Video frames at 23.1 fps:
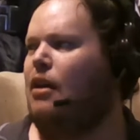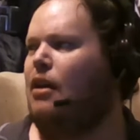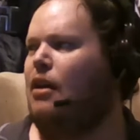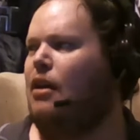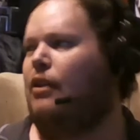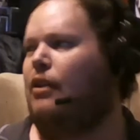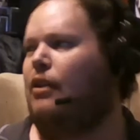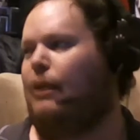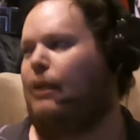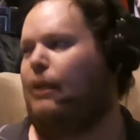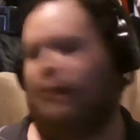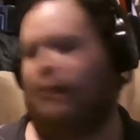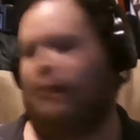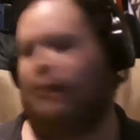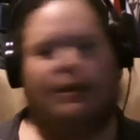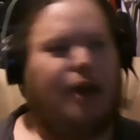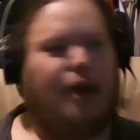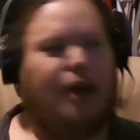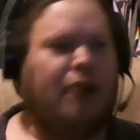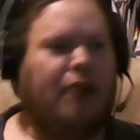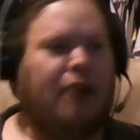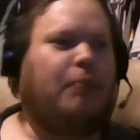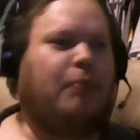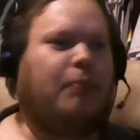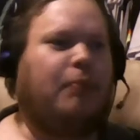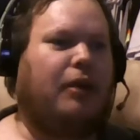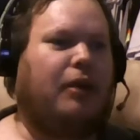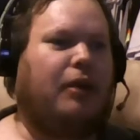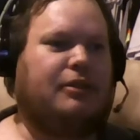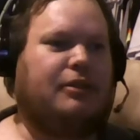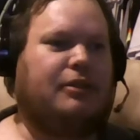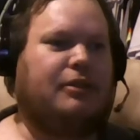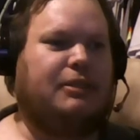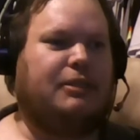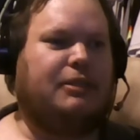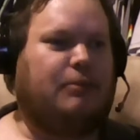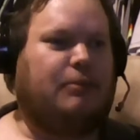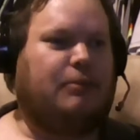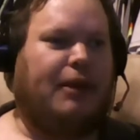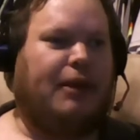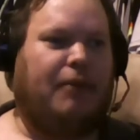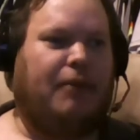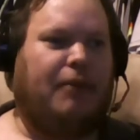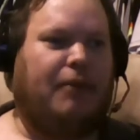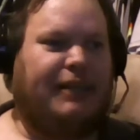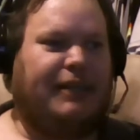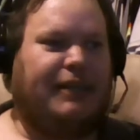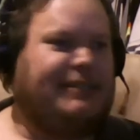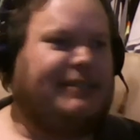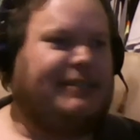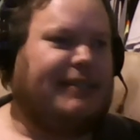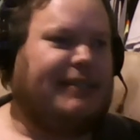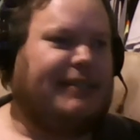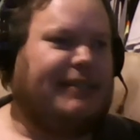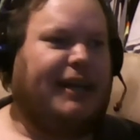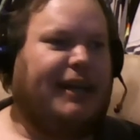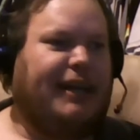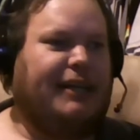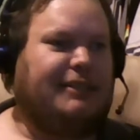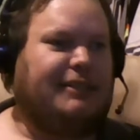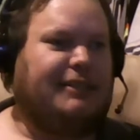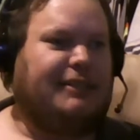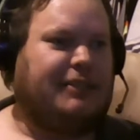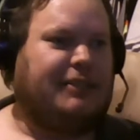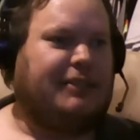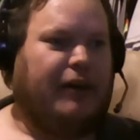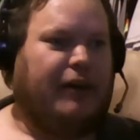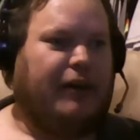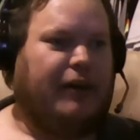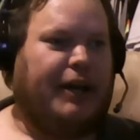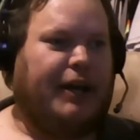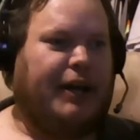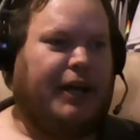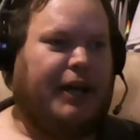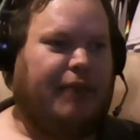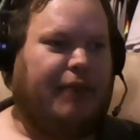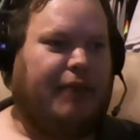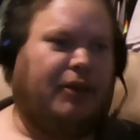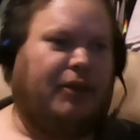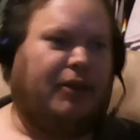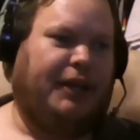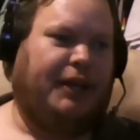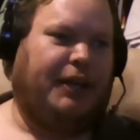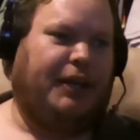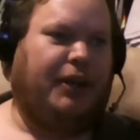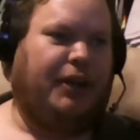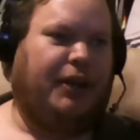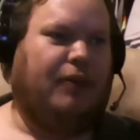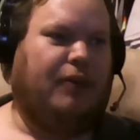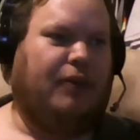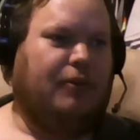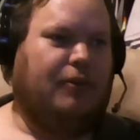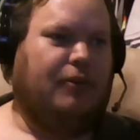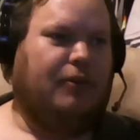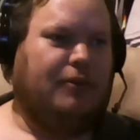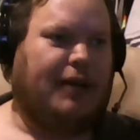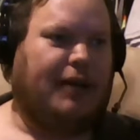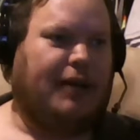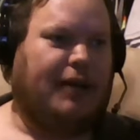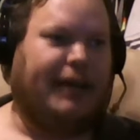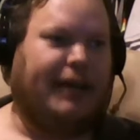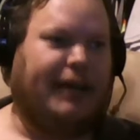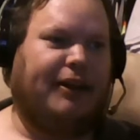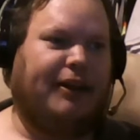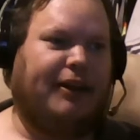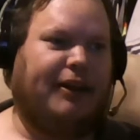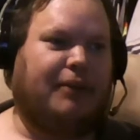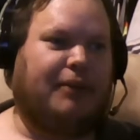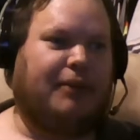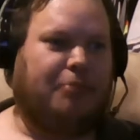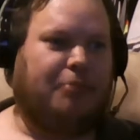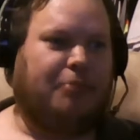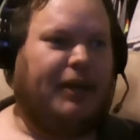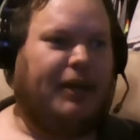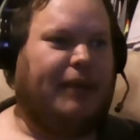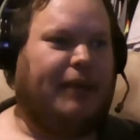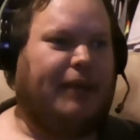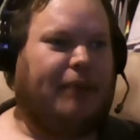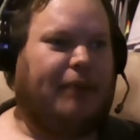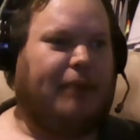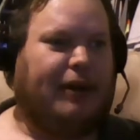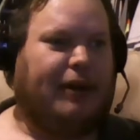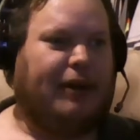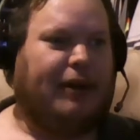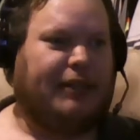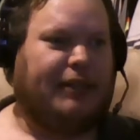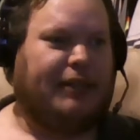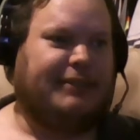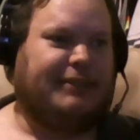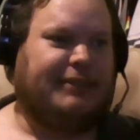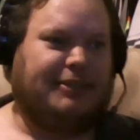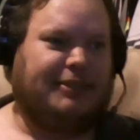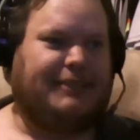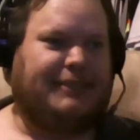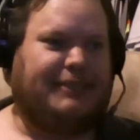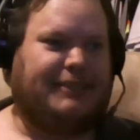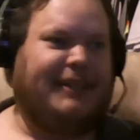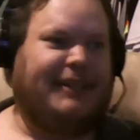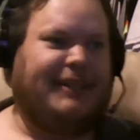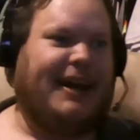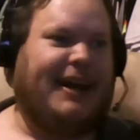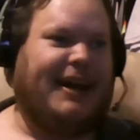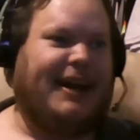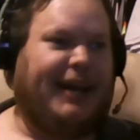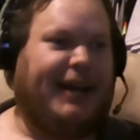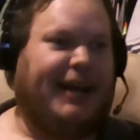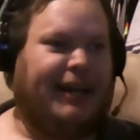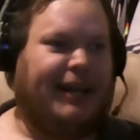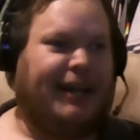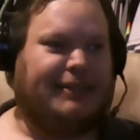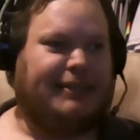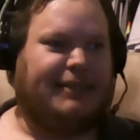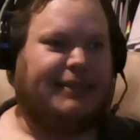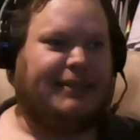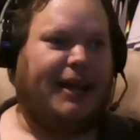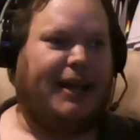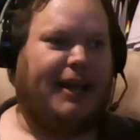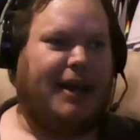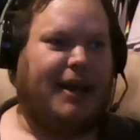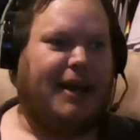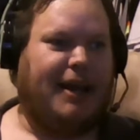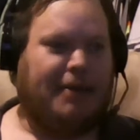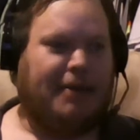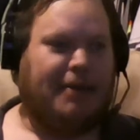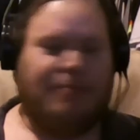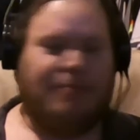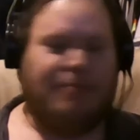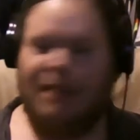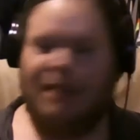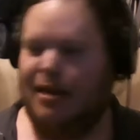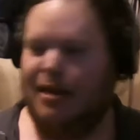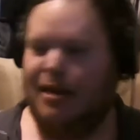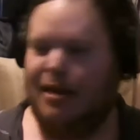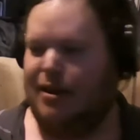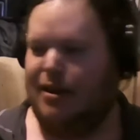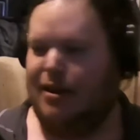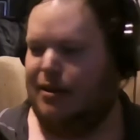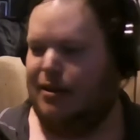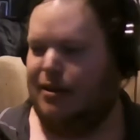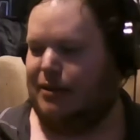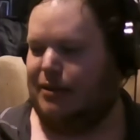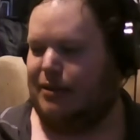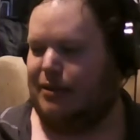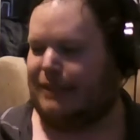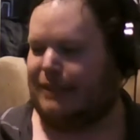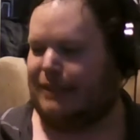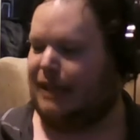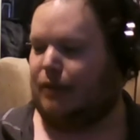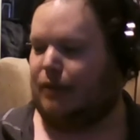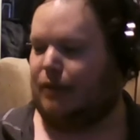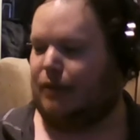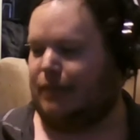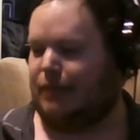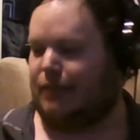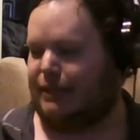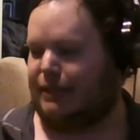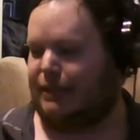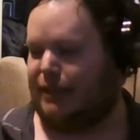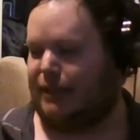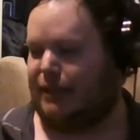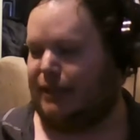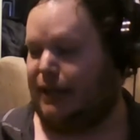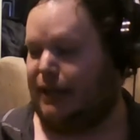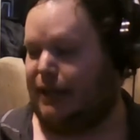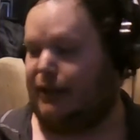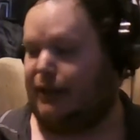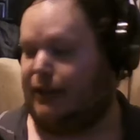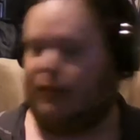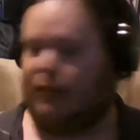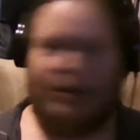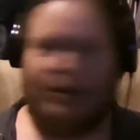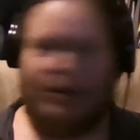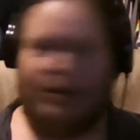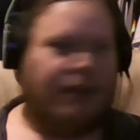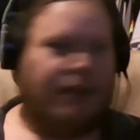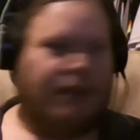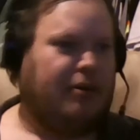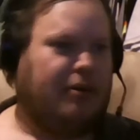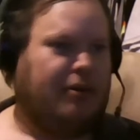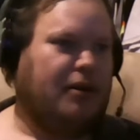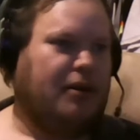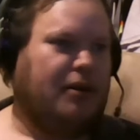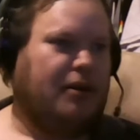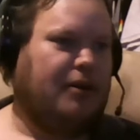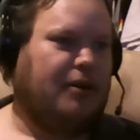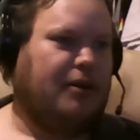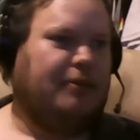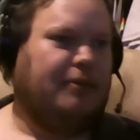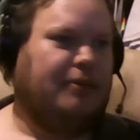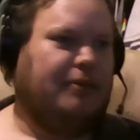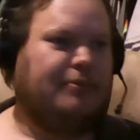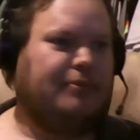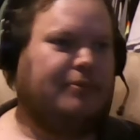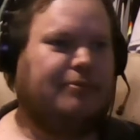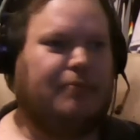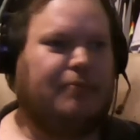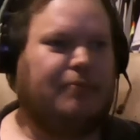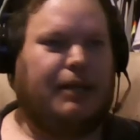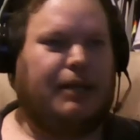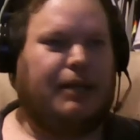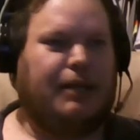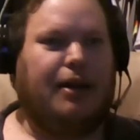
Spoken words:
there were all the bosses were there when he said it, so I really knew I couldn't complain about it because I just deny it, say that's not what he said or whatever. But